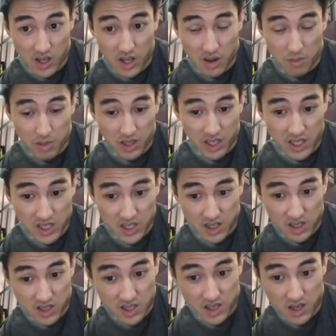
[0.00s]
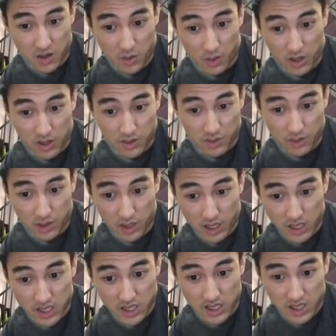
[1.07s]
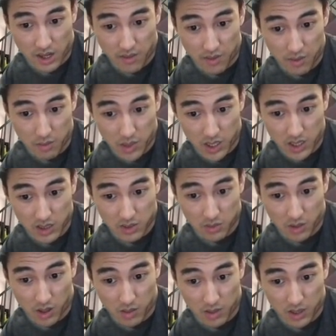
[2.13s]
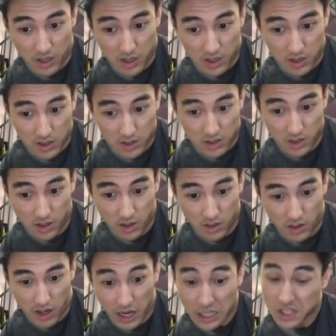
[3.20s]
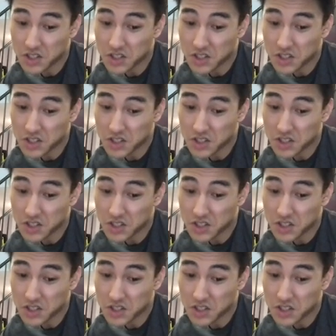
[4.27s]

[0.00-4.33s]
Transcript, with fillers: can get a playset of the secret rares for like seven bucks probably. So I'd